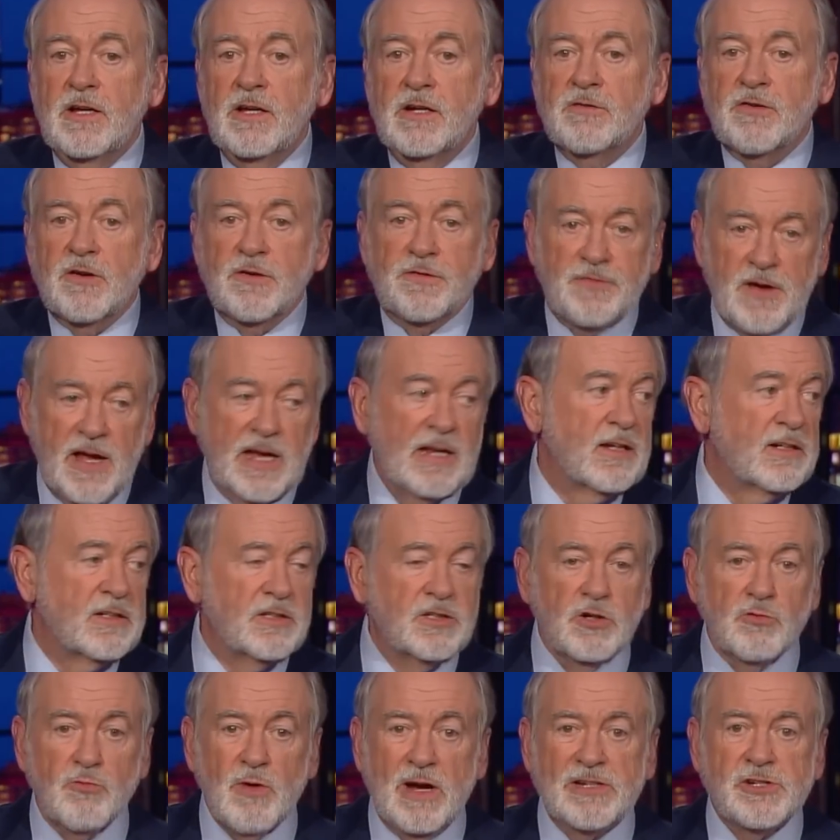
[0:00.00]
for failing
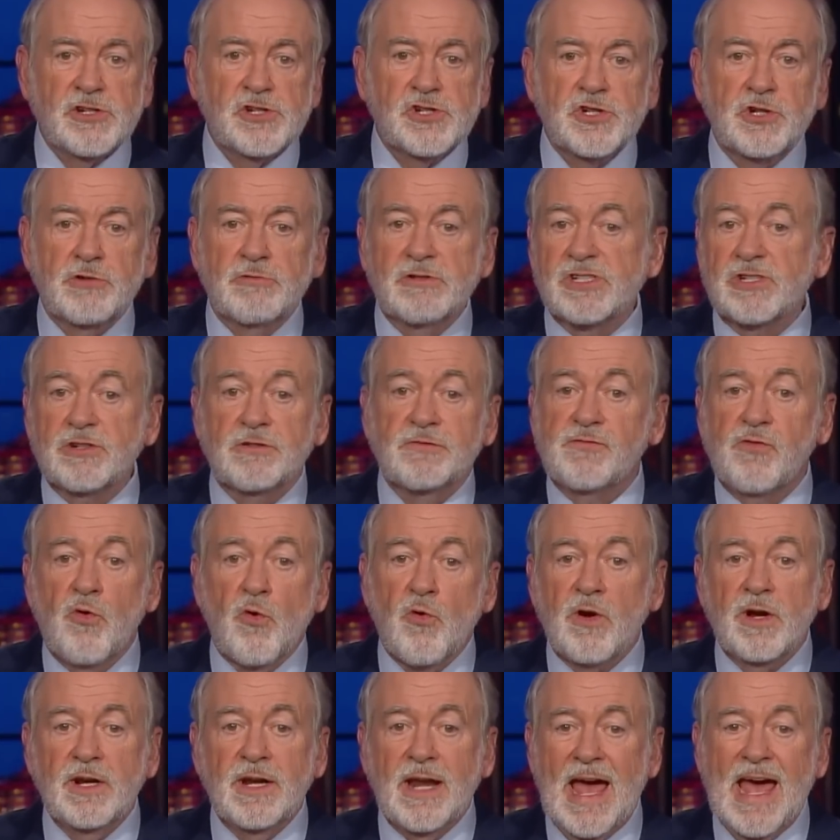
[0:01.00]
to register as a
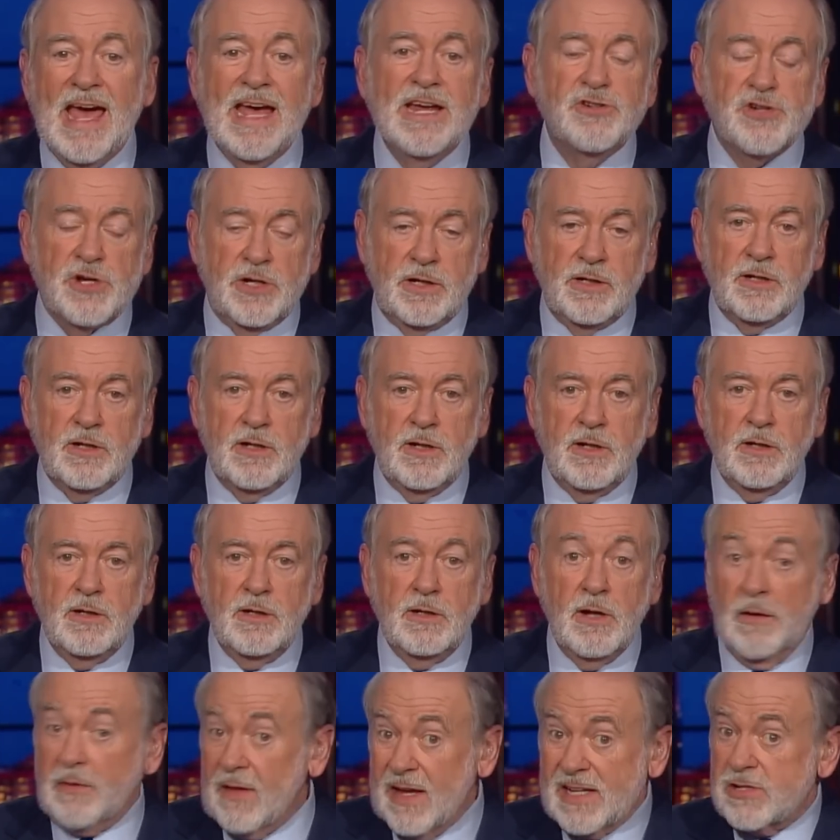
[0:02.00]
foreign agent.
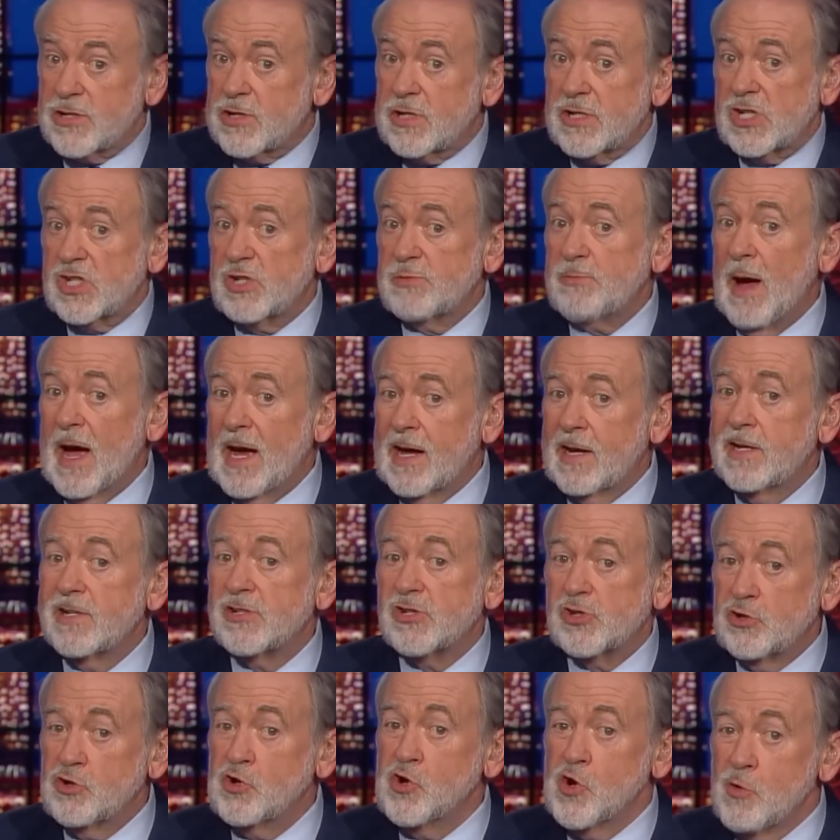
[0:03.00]
And that's despite
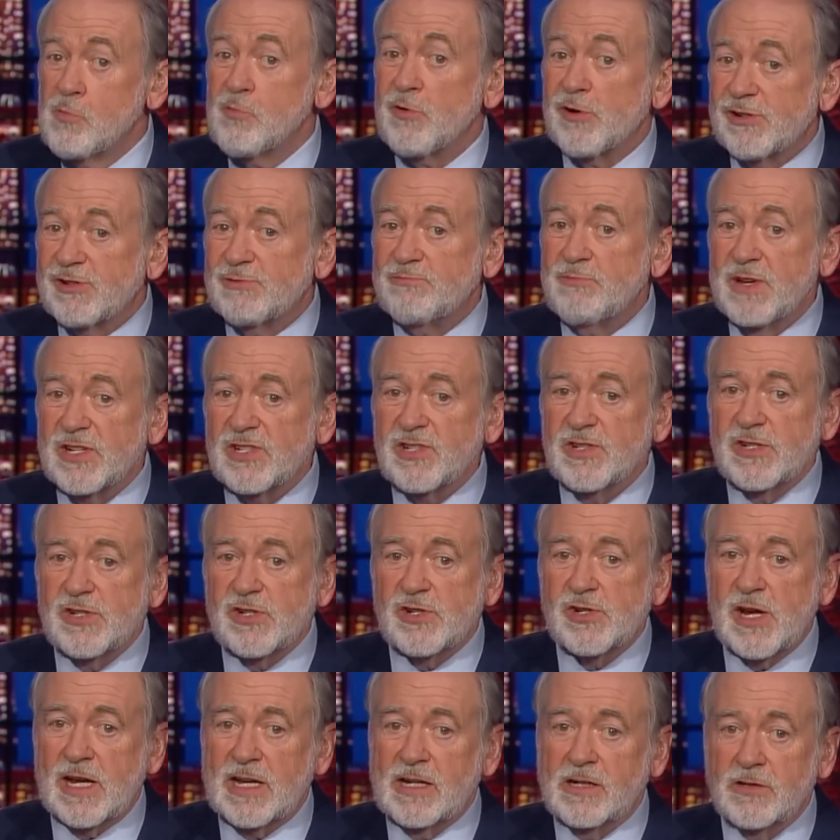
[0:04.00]
his numerous
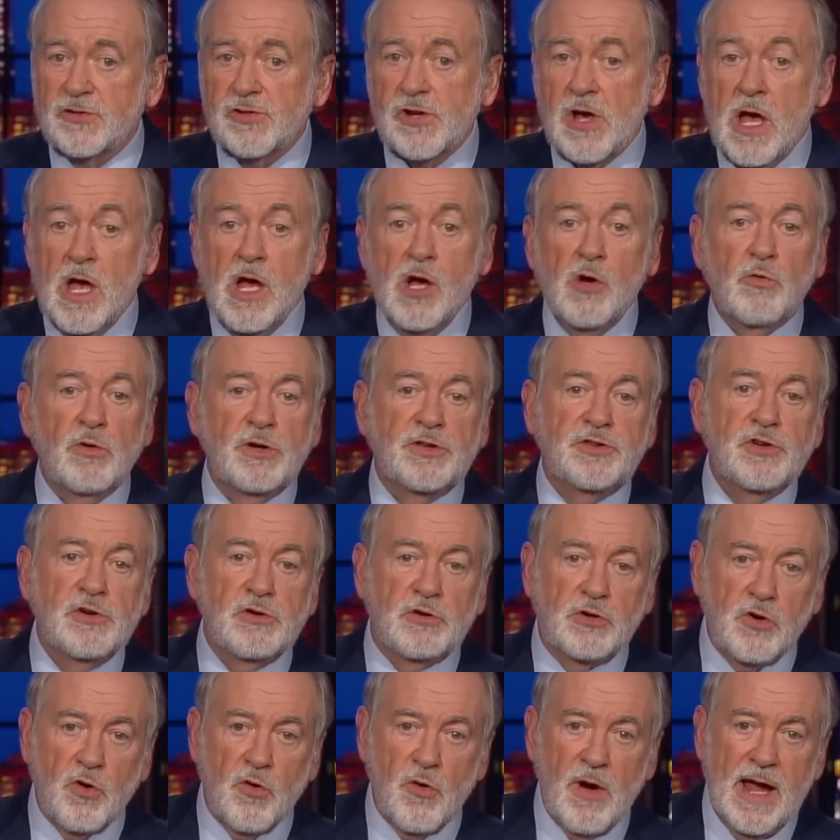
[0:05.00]
business deals with
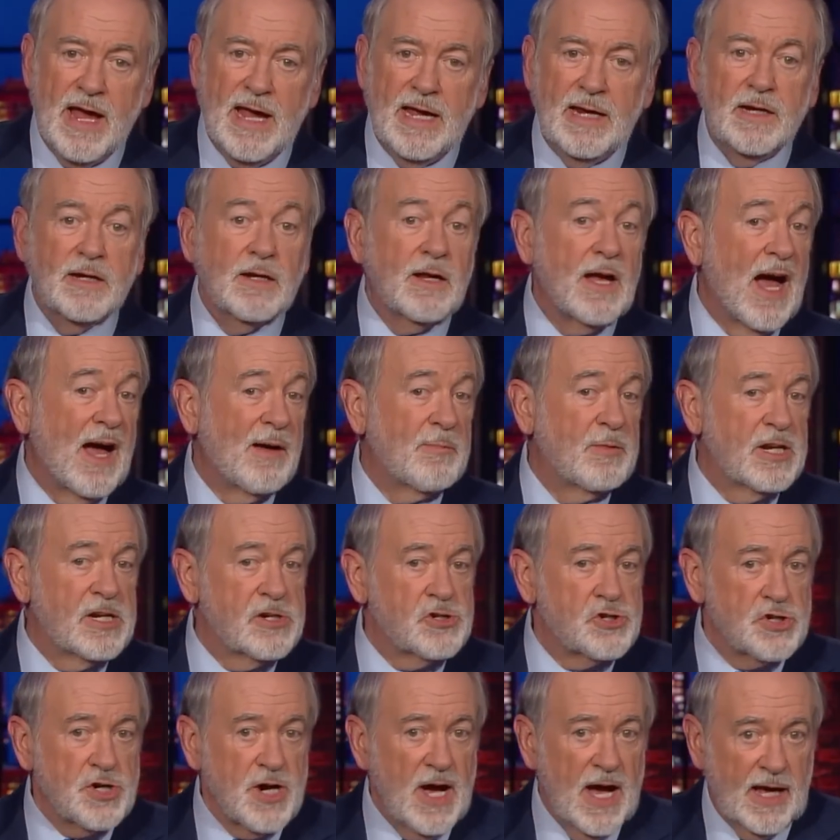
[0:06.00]
Ukraine and
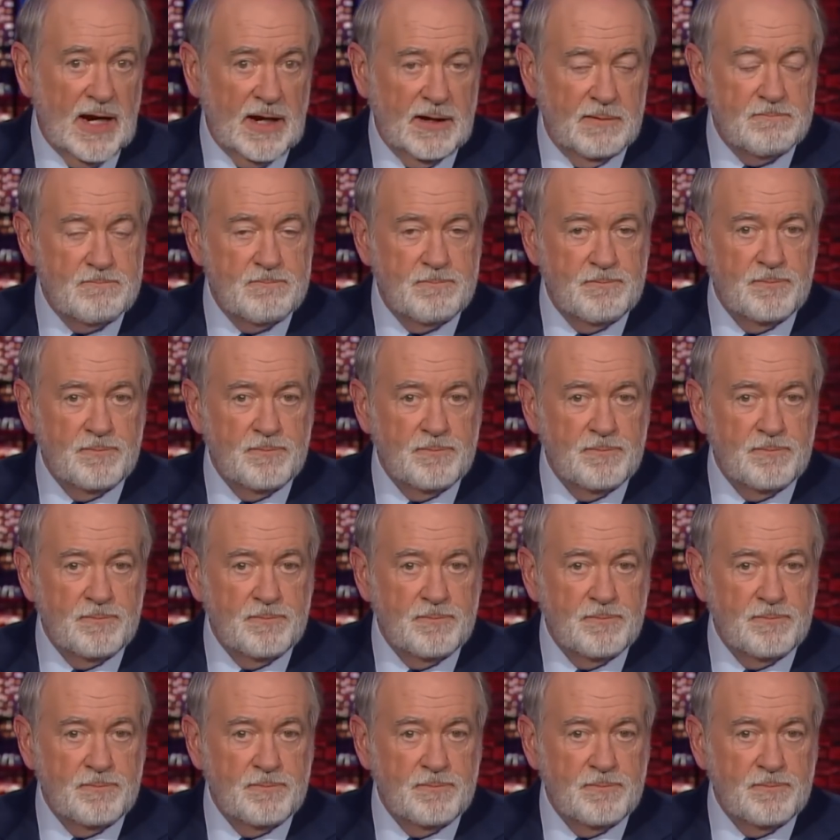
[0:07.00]
Communist China.